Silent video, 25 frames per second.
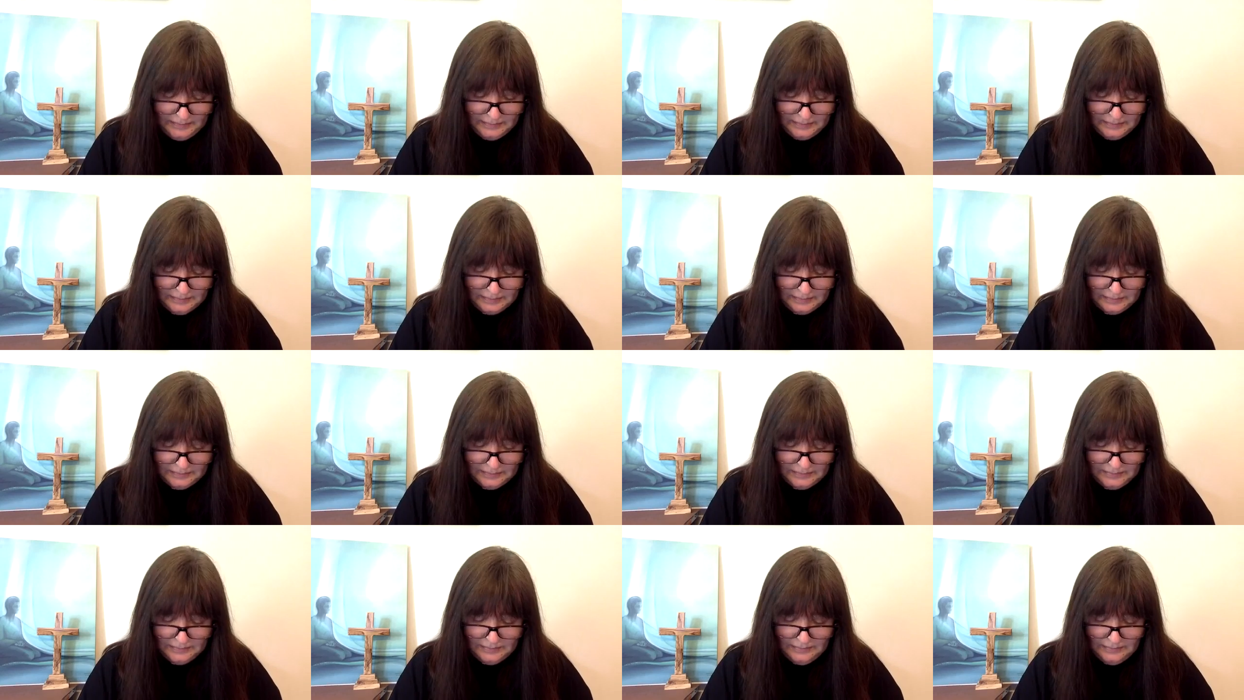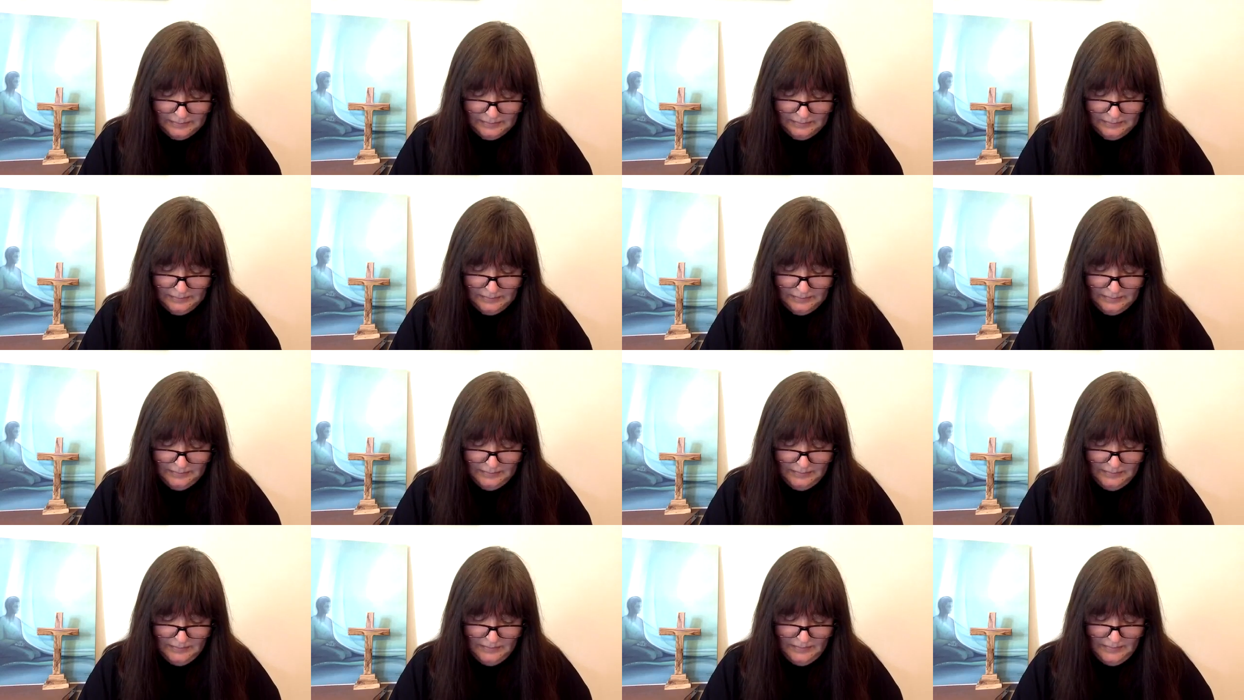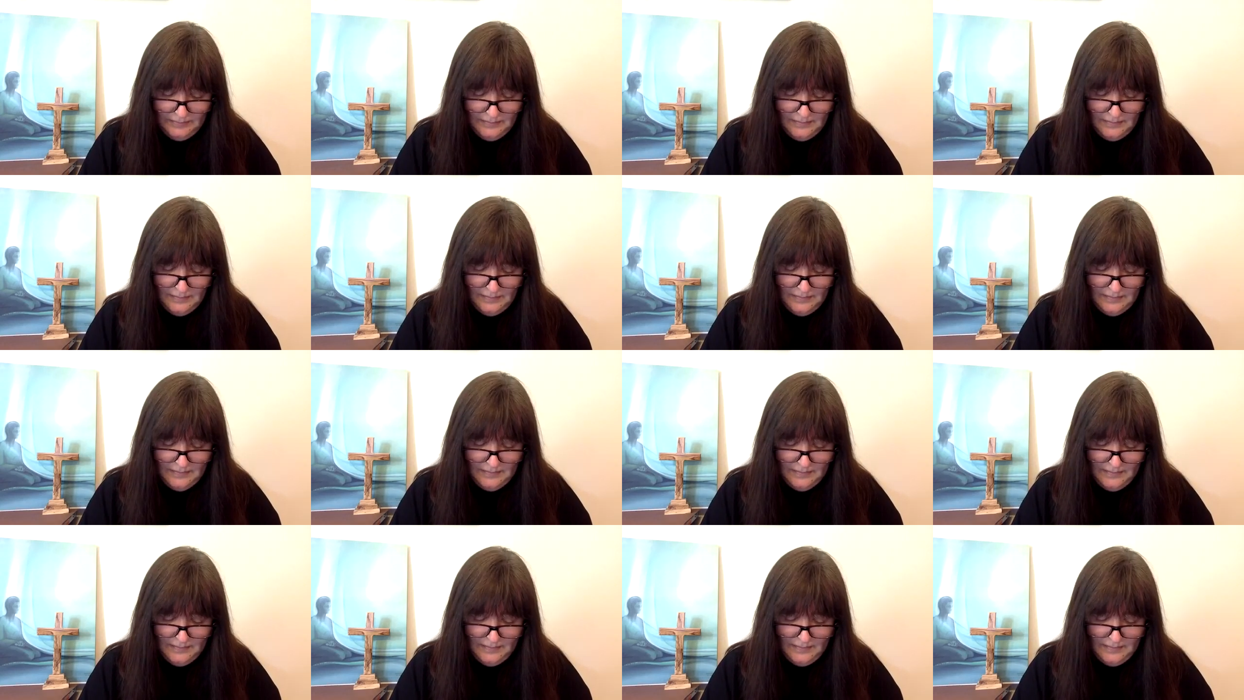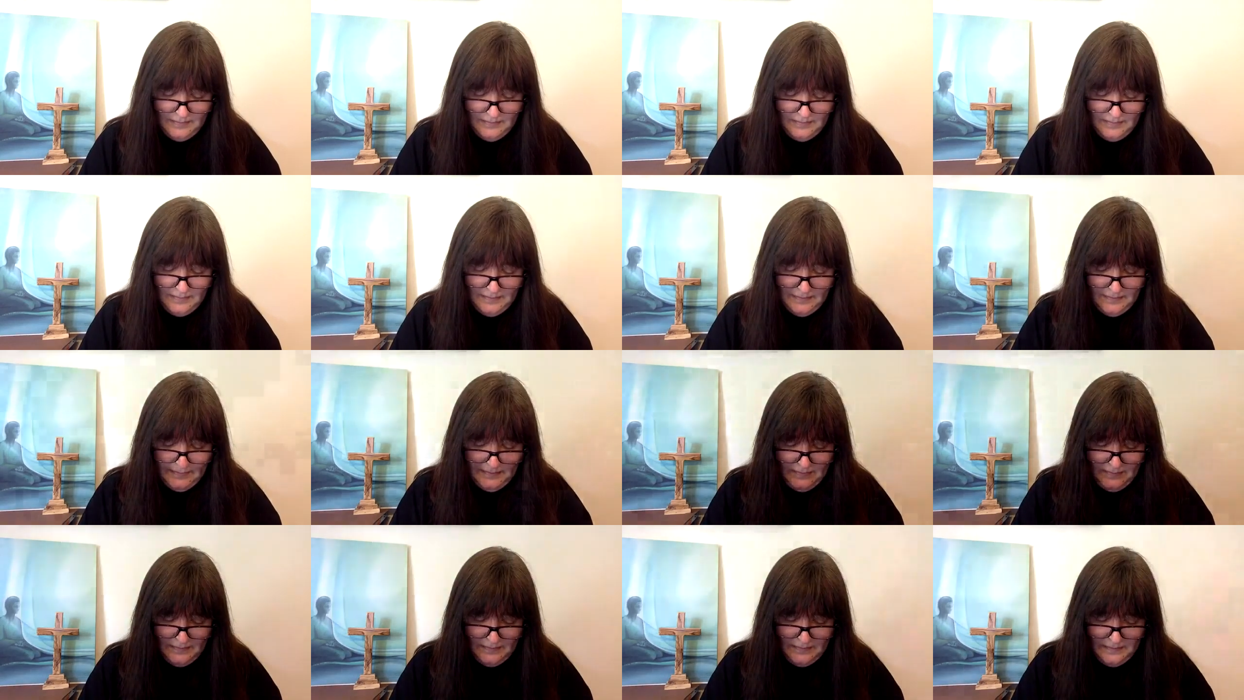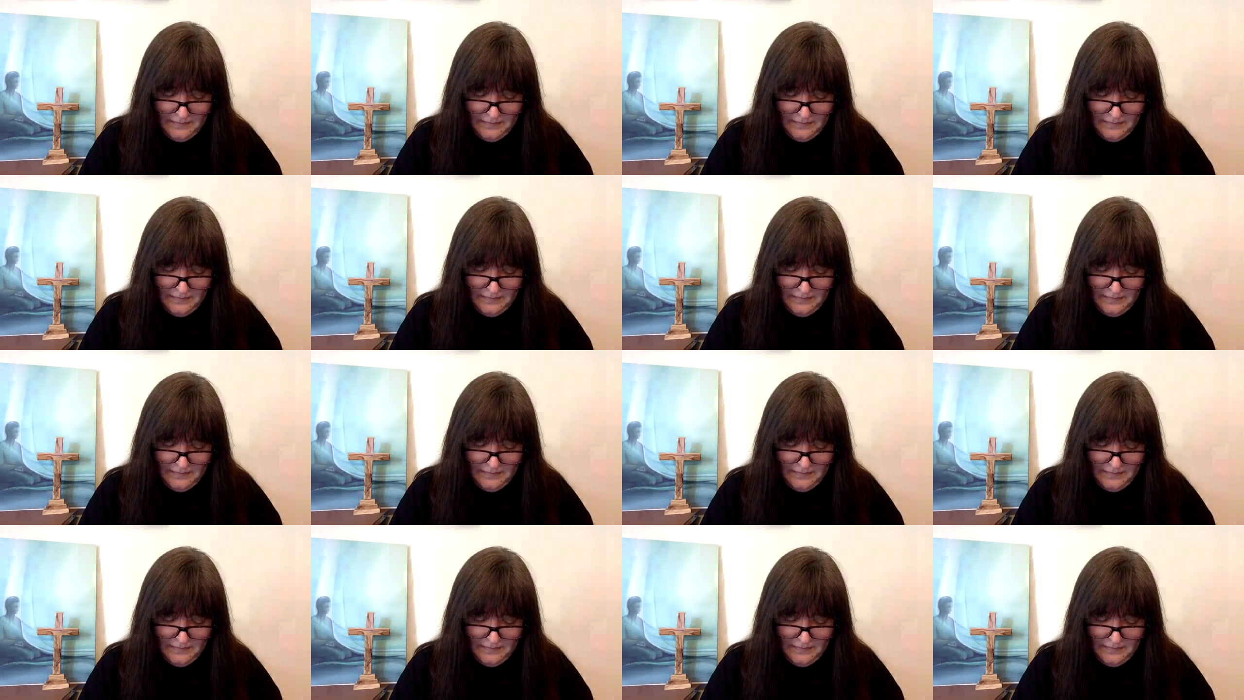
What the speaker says: (no one is talking)